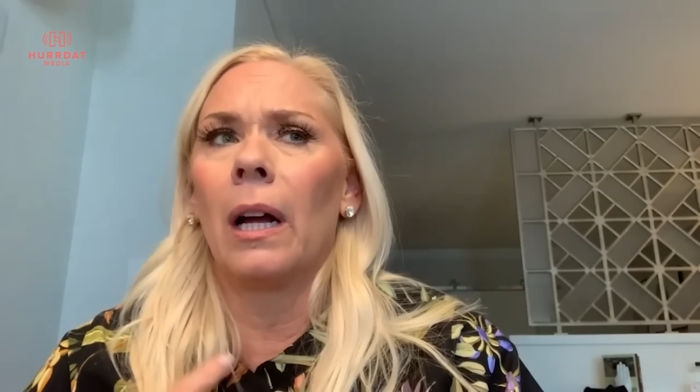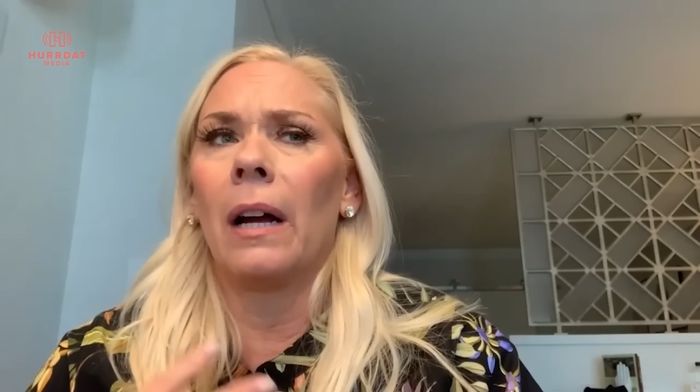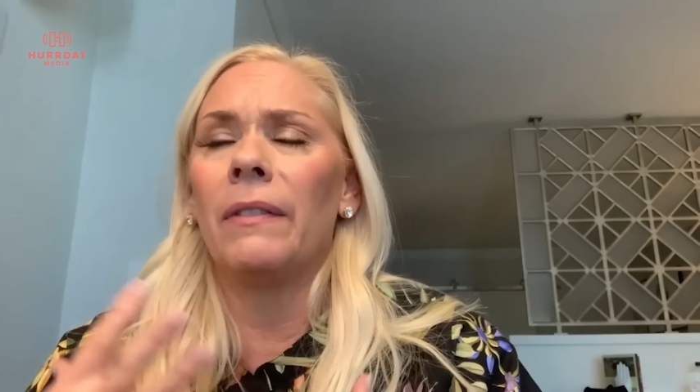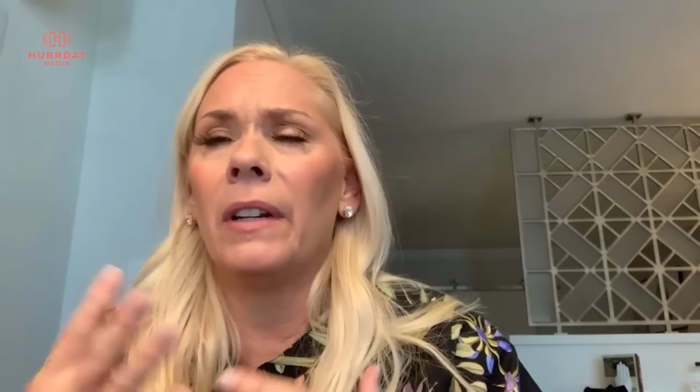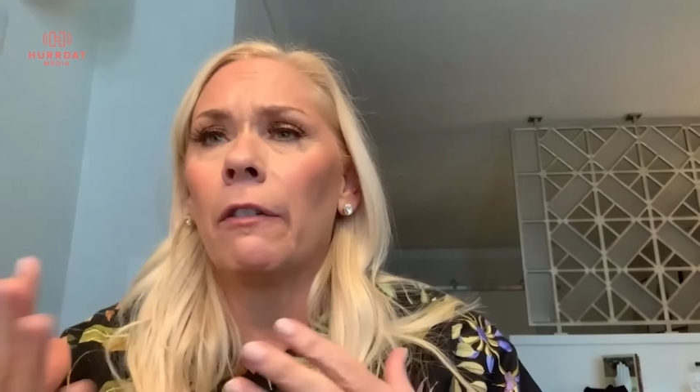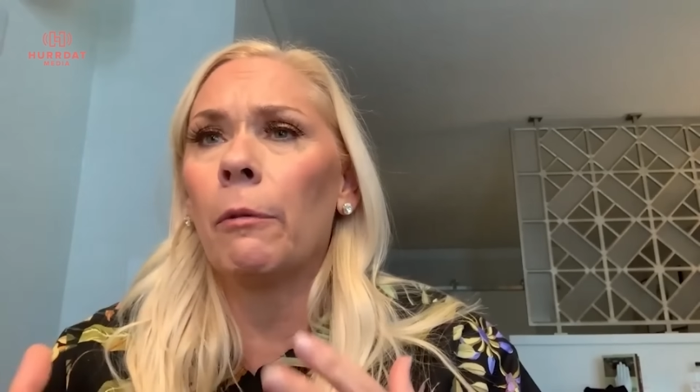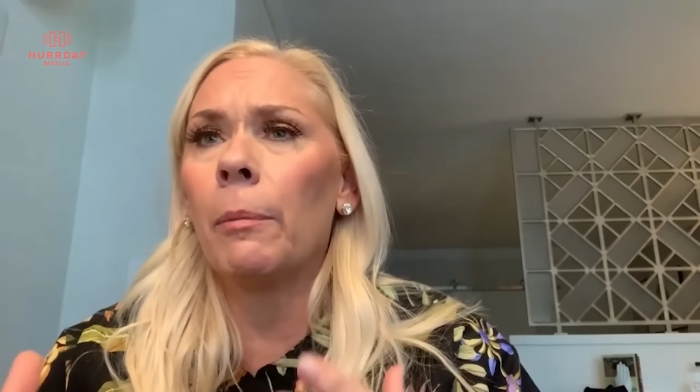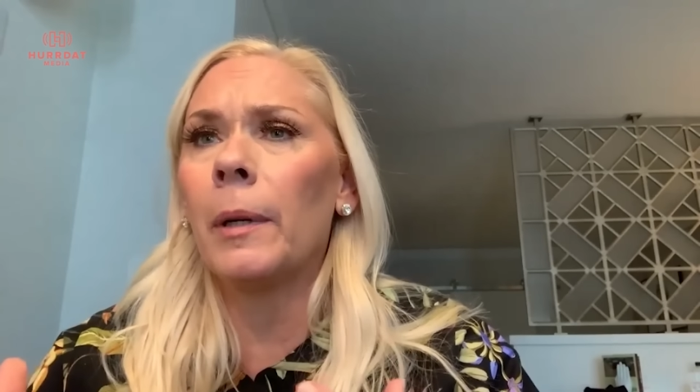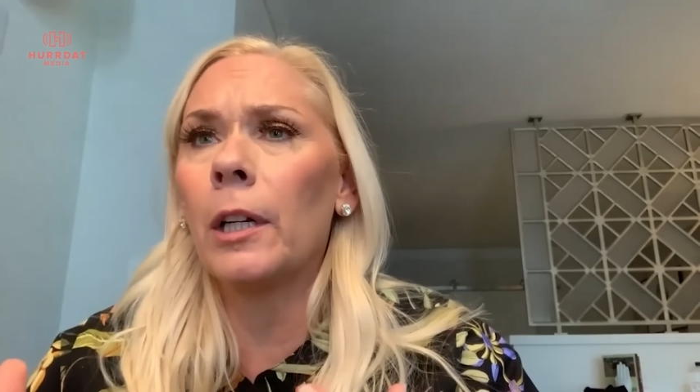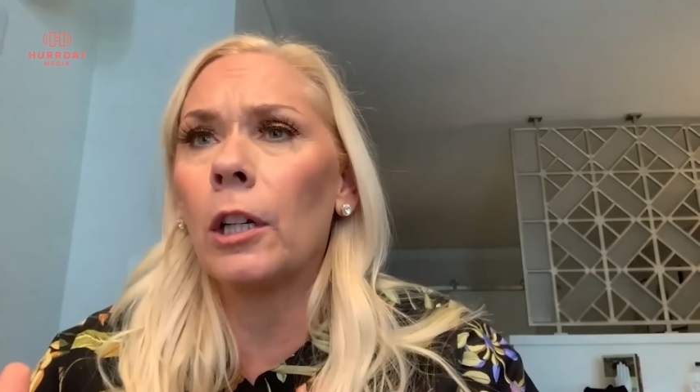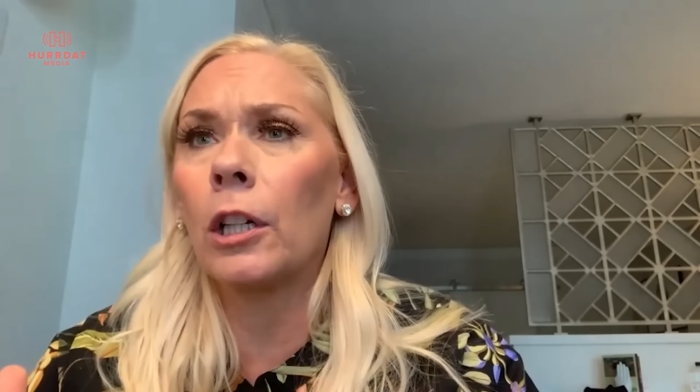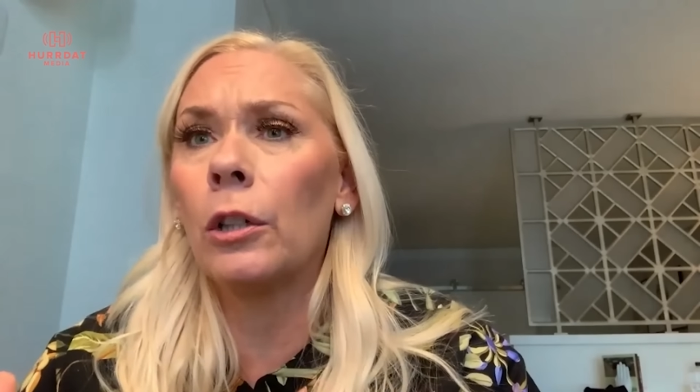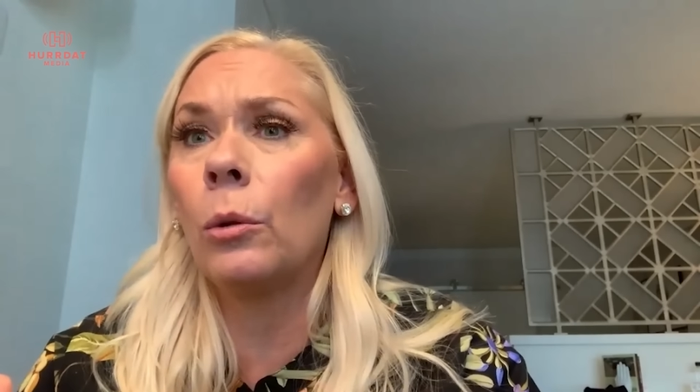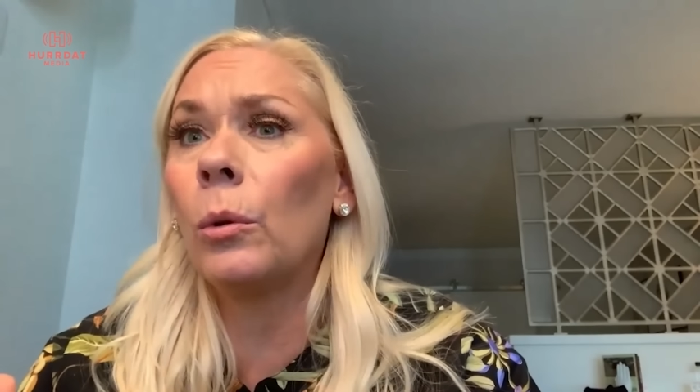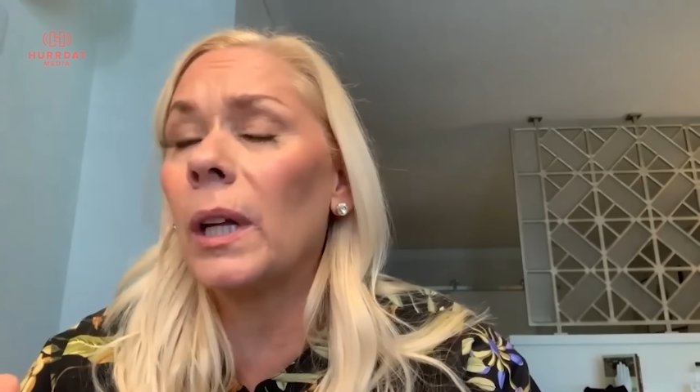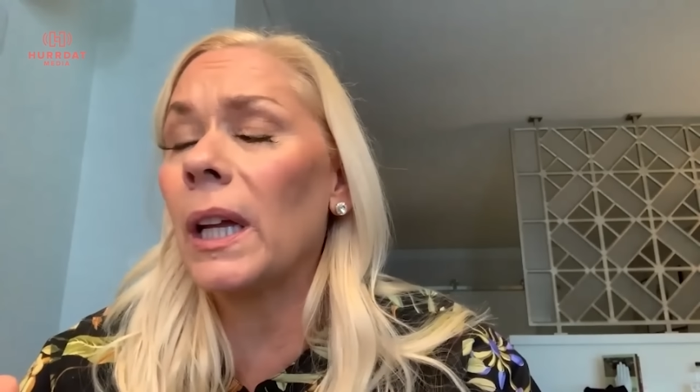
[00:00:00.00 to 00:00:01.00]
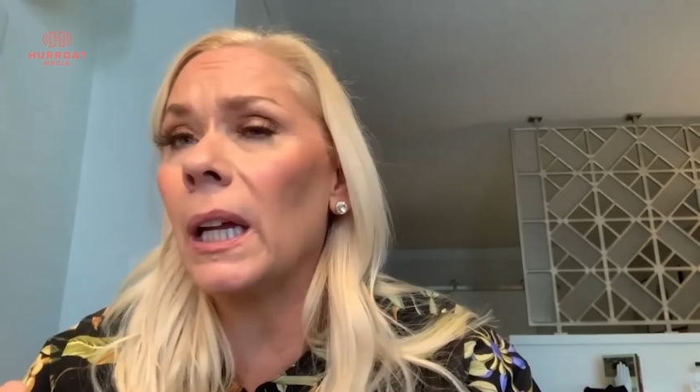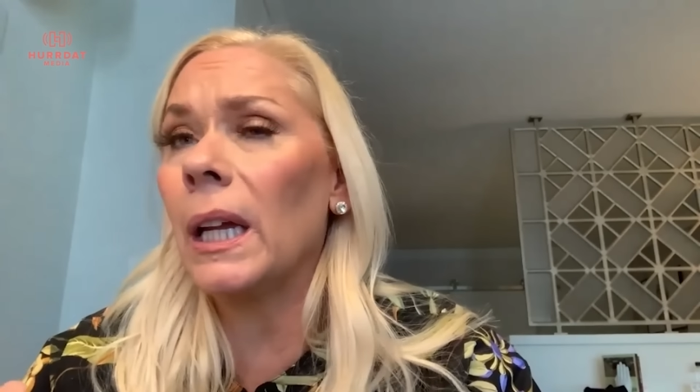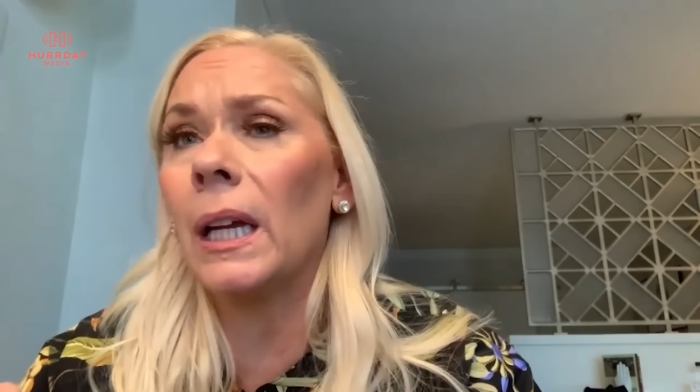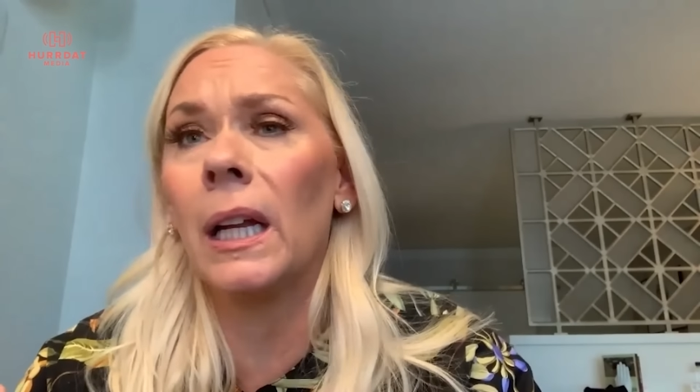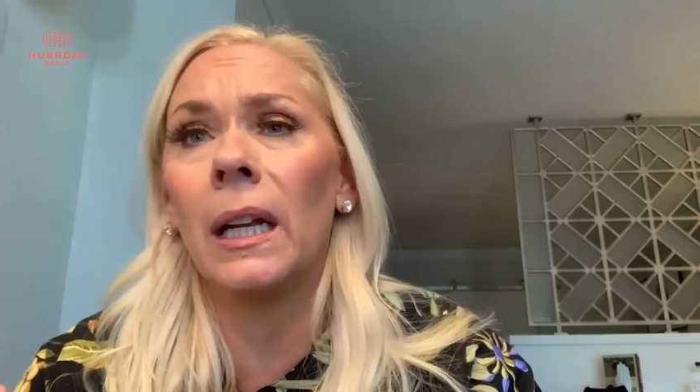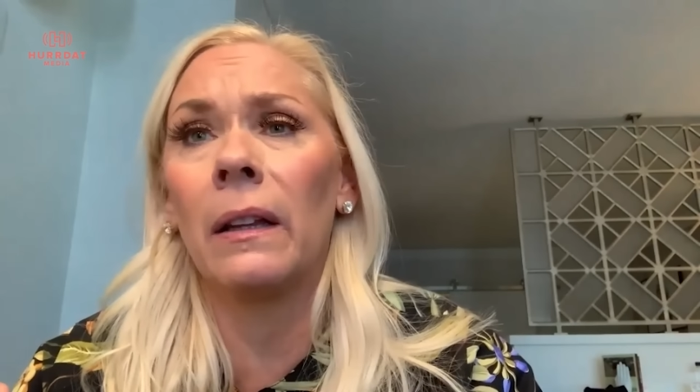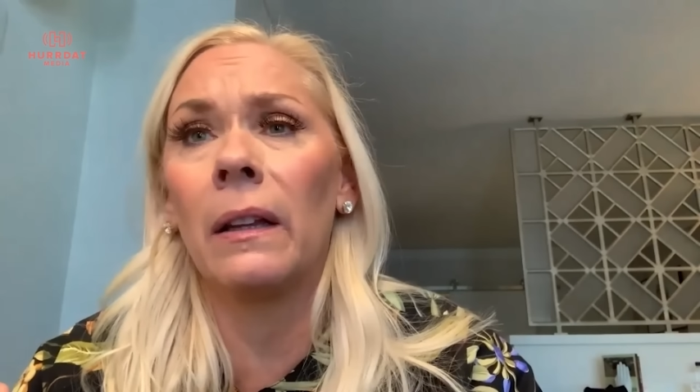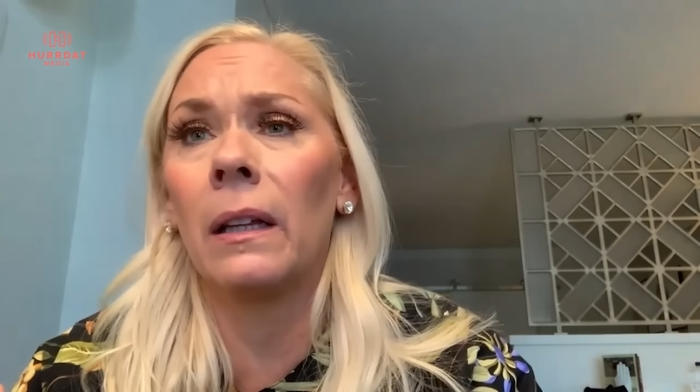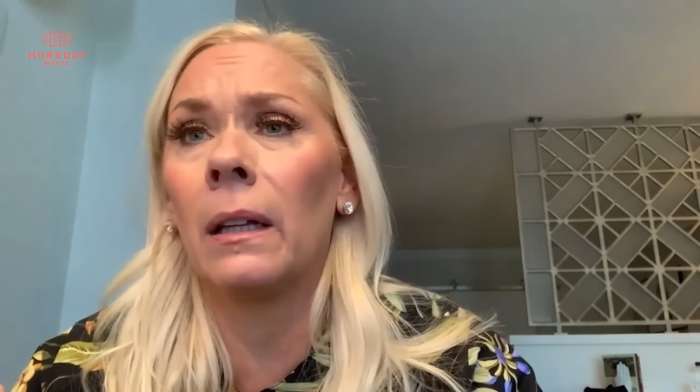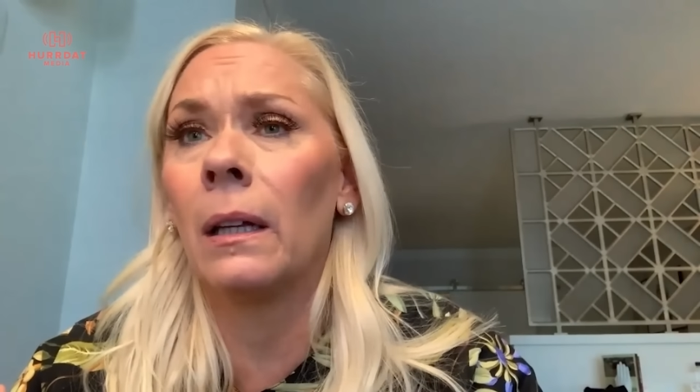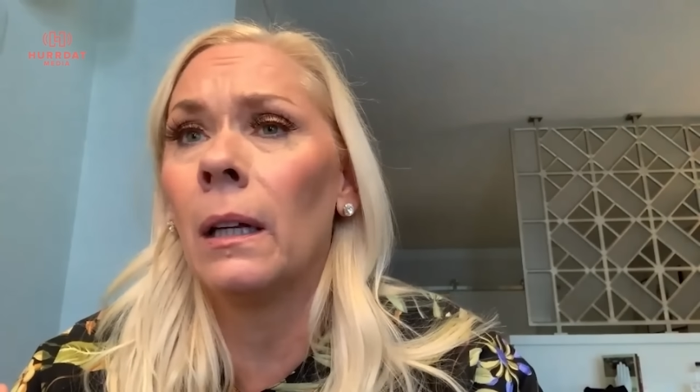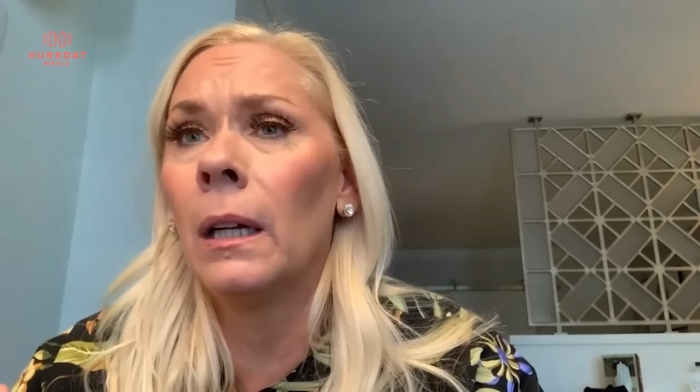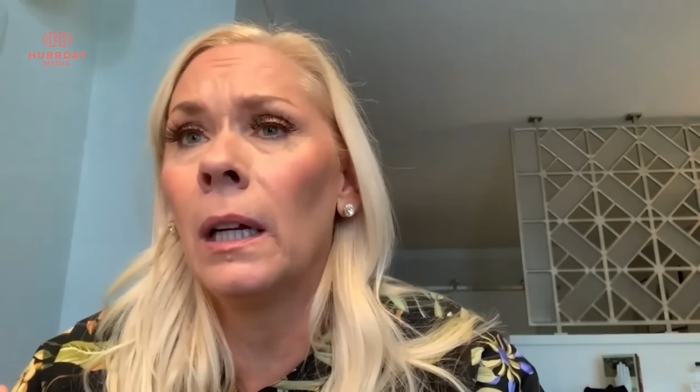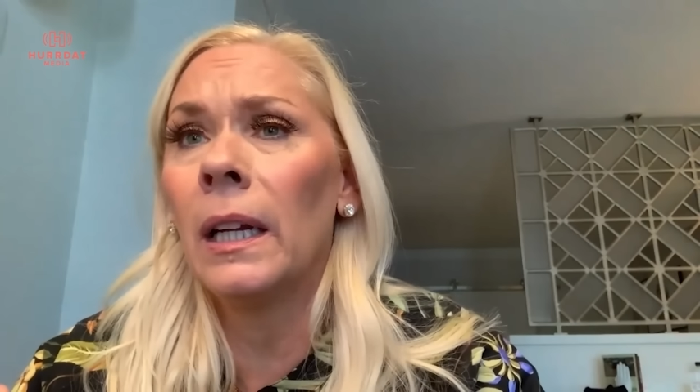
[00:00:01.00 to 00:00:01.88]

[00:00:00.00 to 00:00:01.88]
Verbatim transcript: I've never been a cool kid in the